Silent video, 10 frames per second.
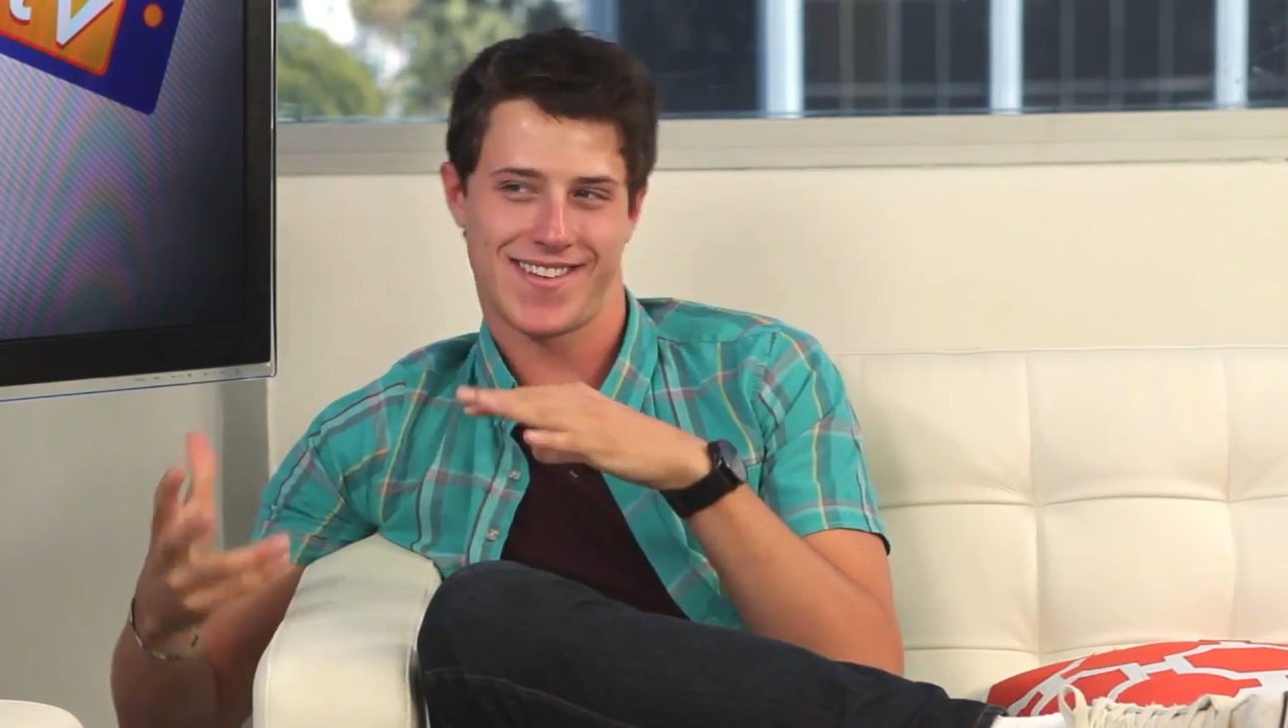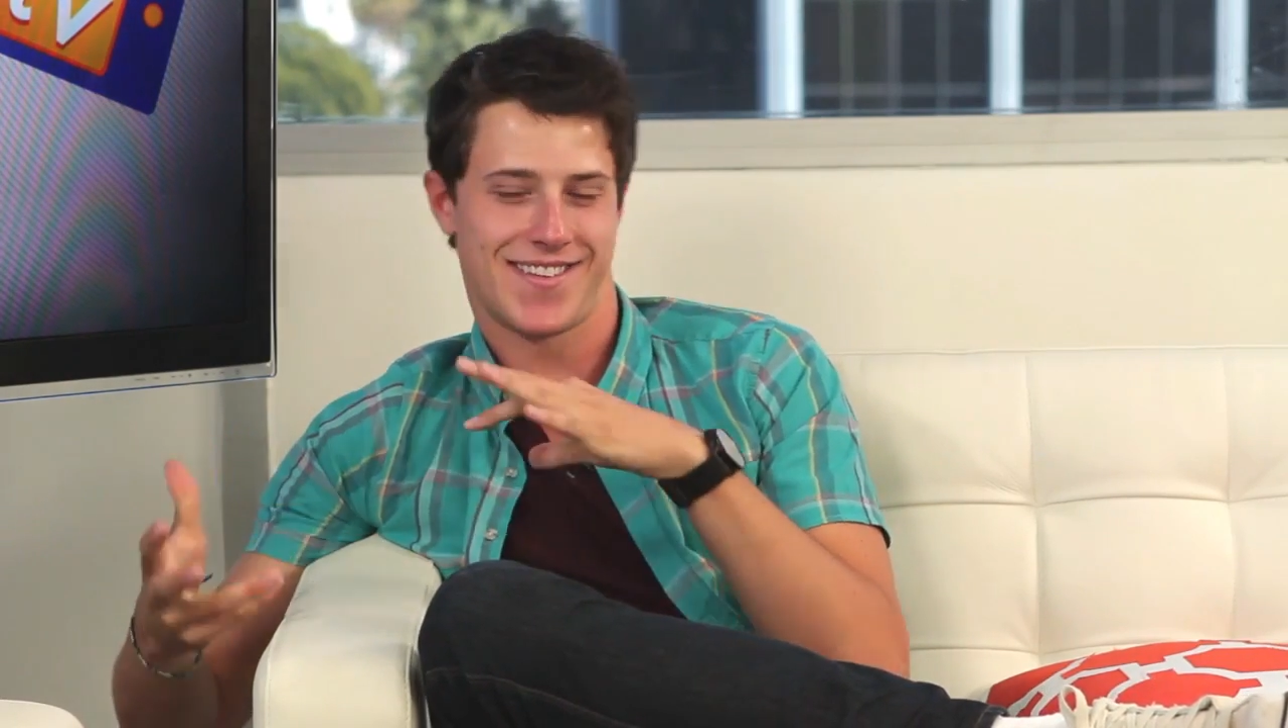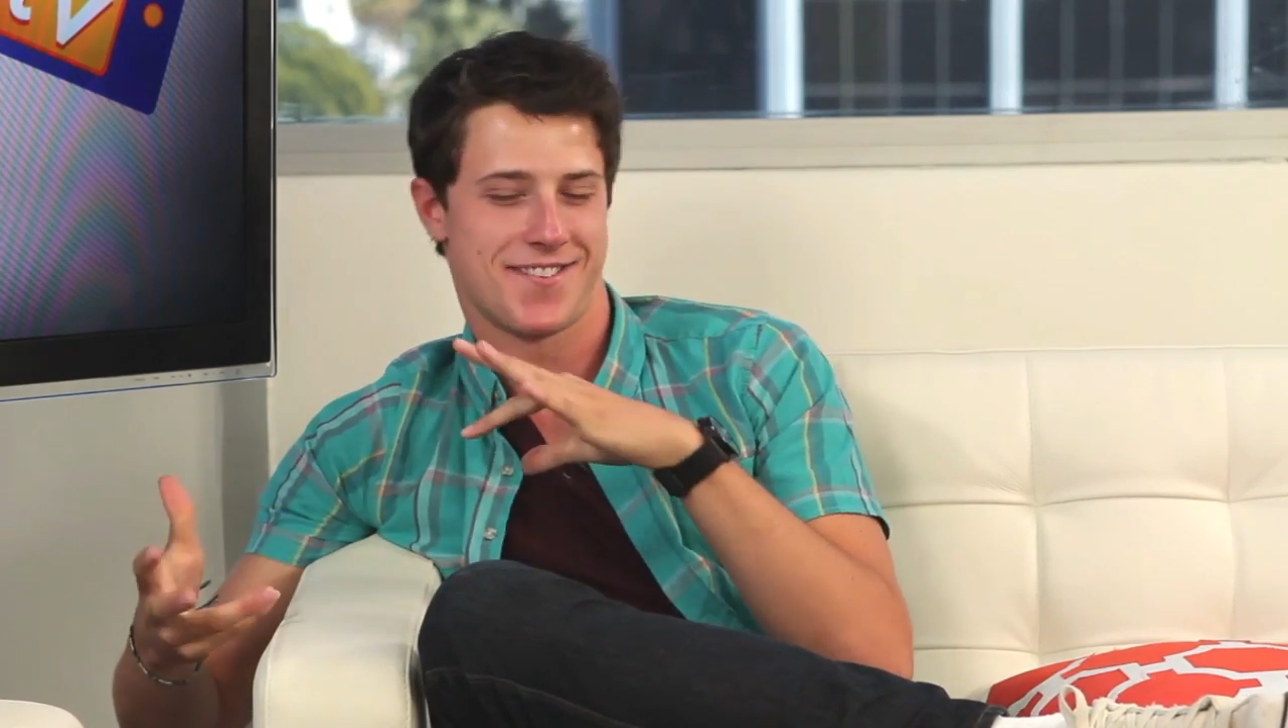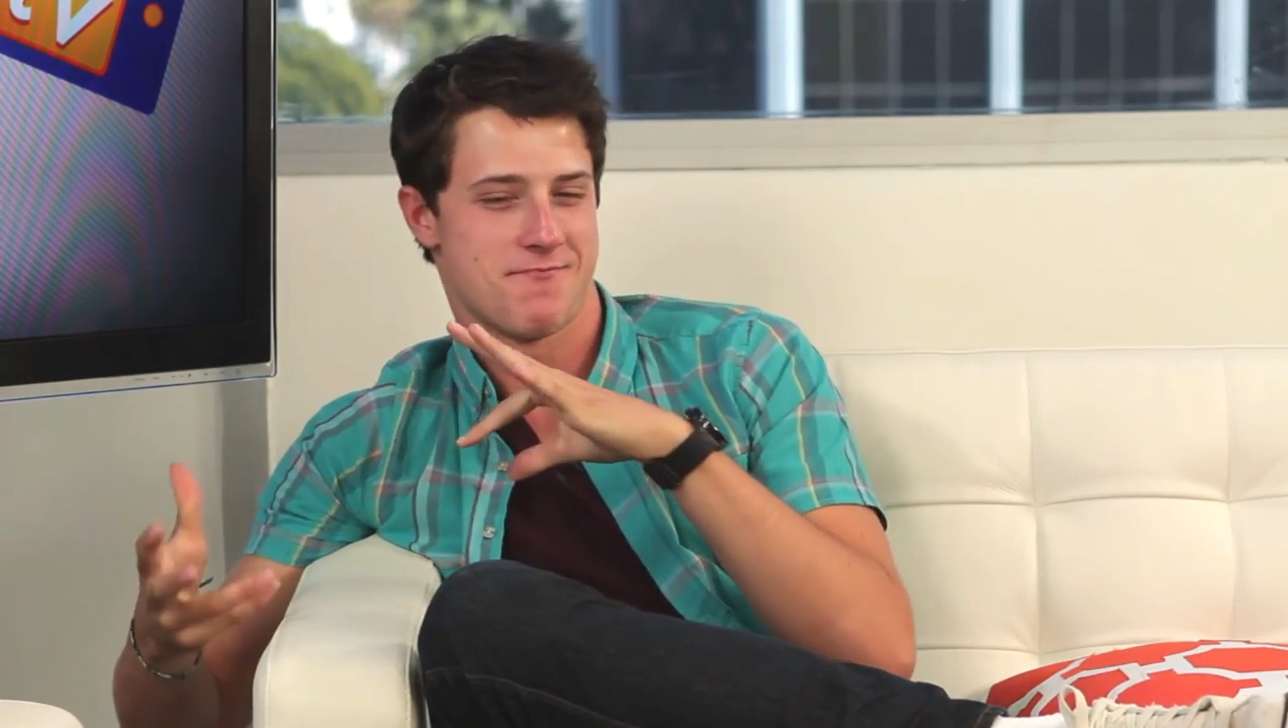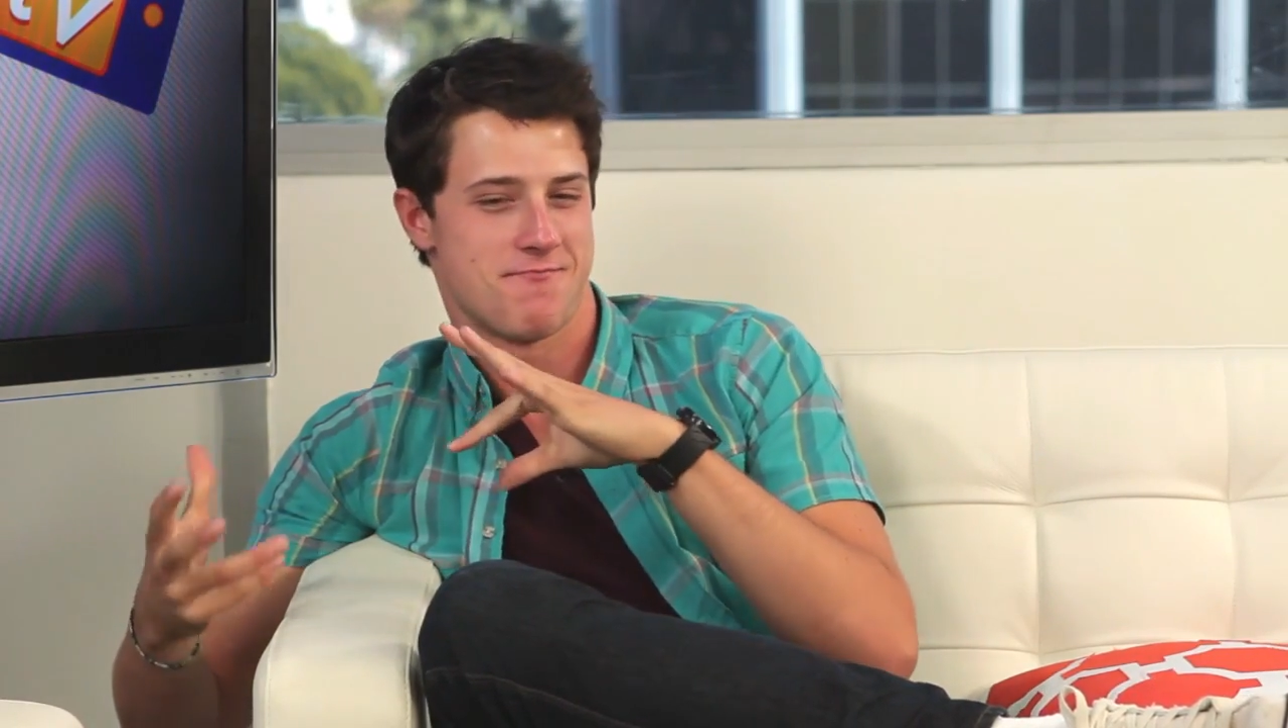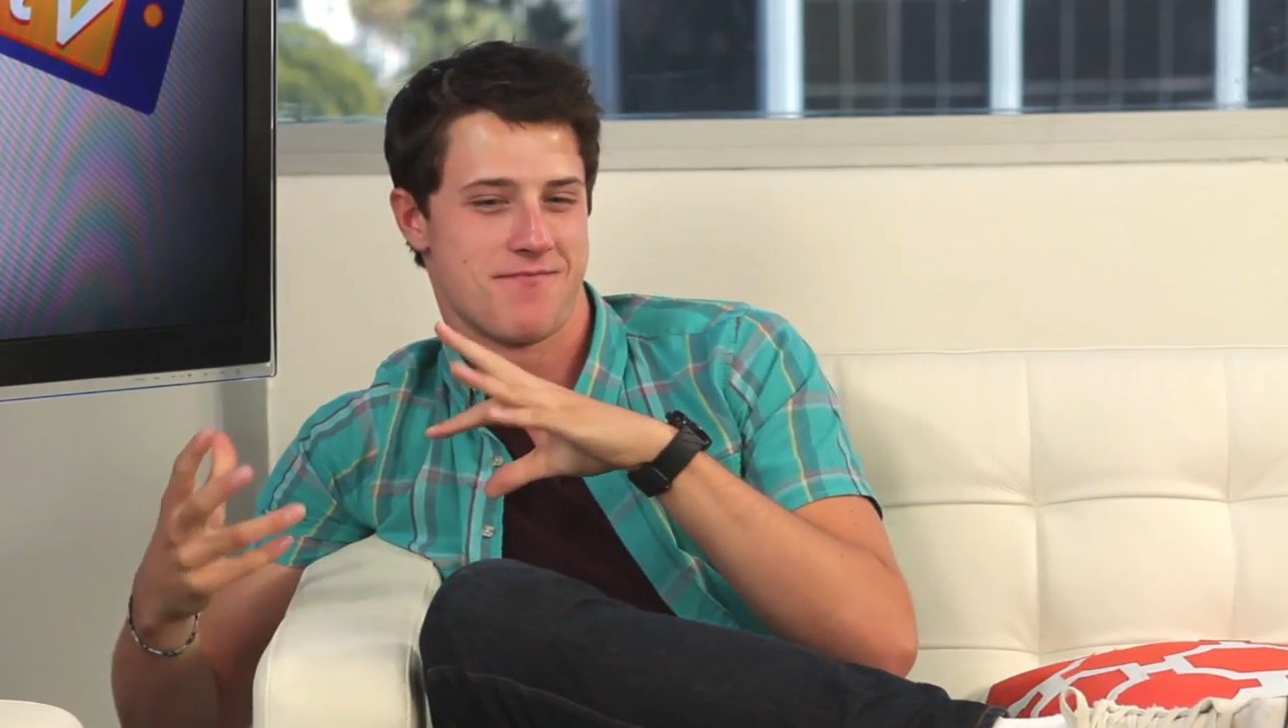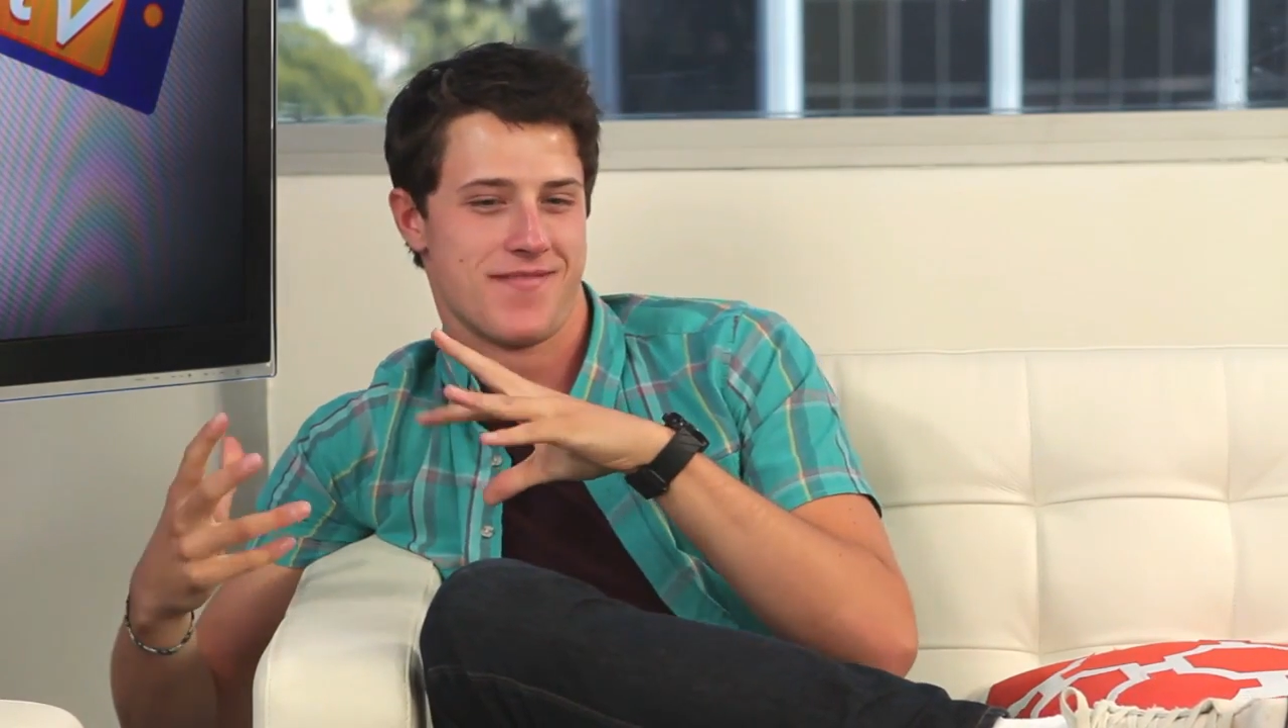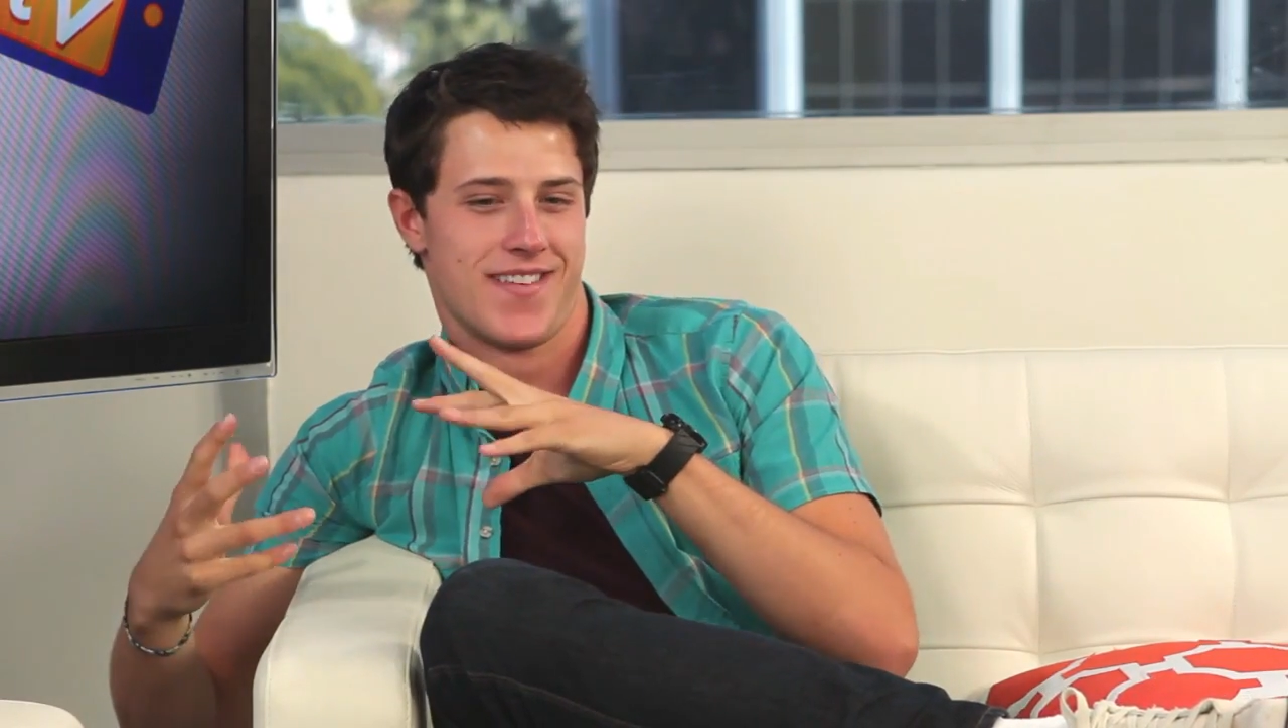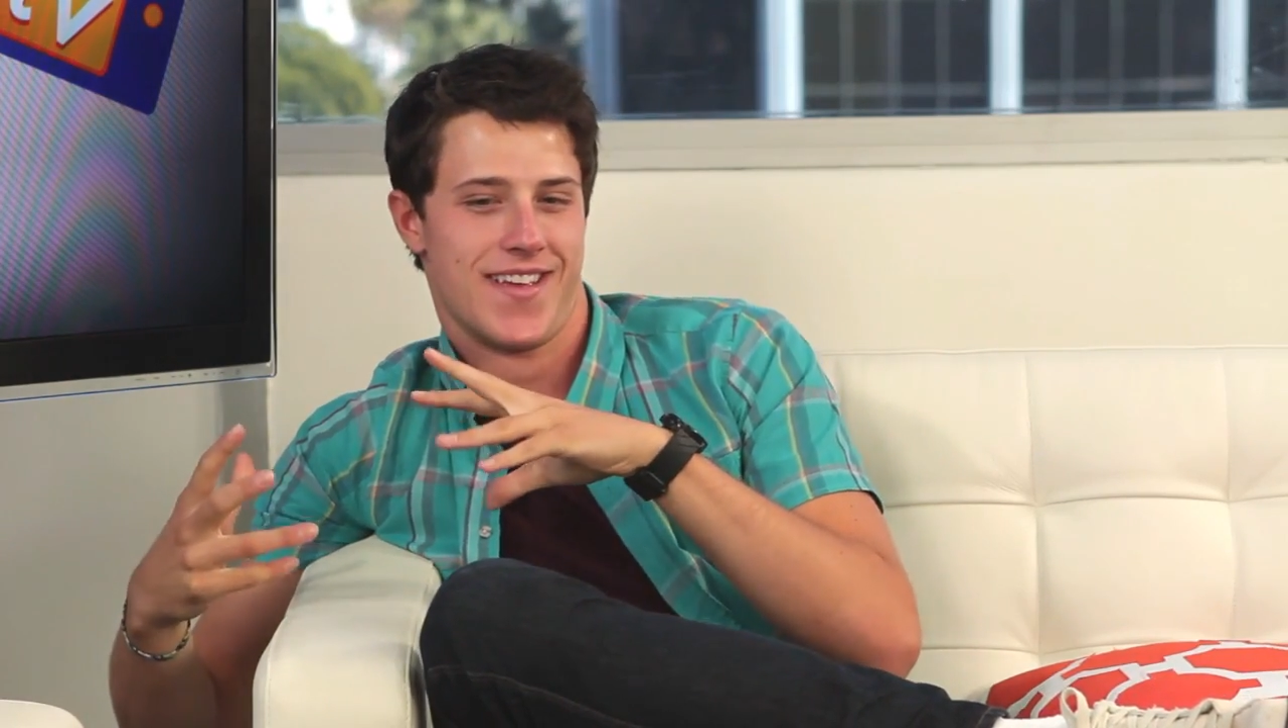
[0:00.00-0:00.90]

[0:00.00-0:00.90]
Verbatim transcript: and